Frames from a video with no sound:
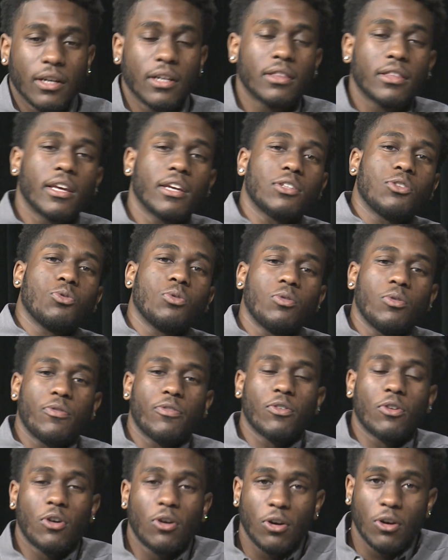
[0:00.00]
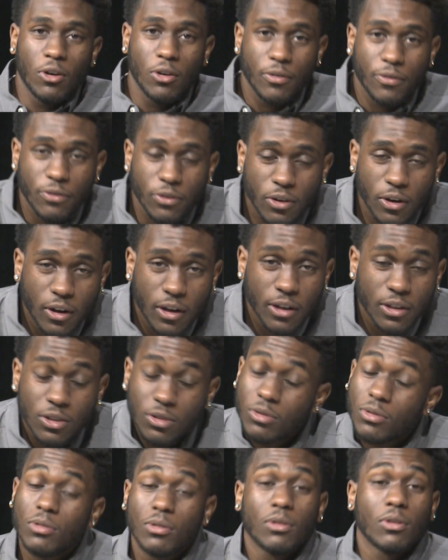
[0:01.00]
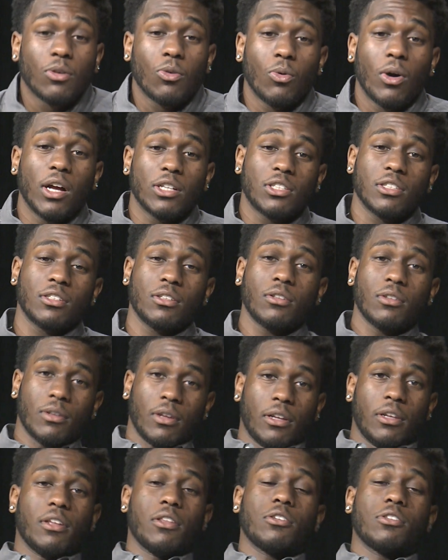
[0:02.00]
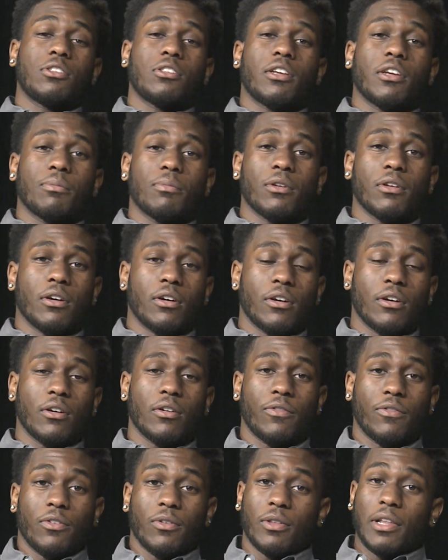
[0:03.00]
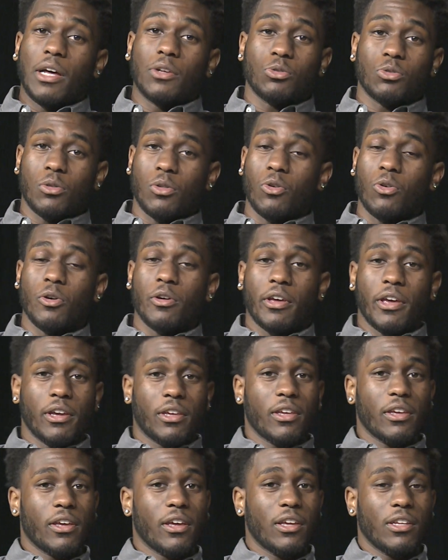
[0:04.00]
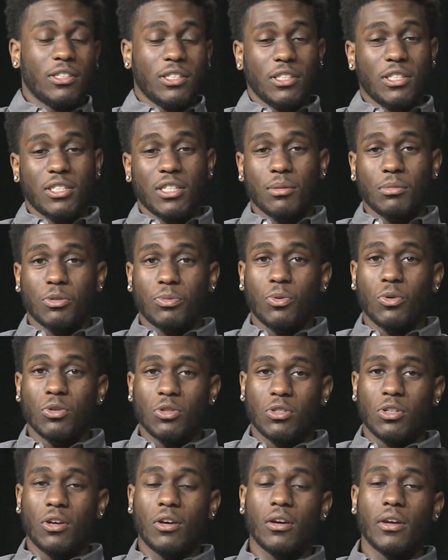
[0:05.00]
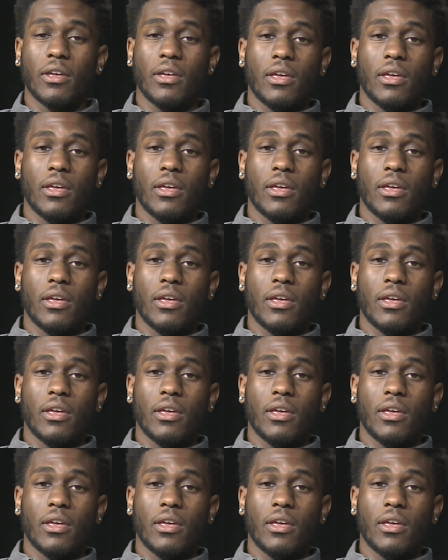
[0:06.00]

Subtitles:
thank you for watching another segment of Lounge with Lloyd, a.k.a. CCM Sports Talk.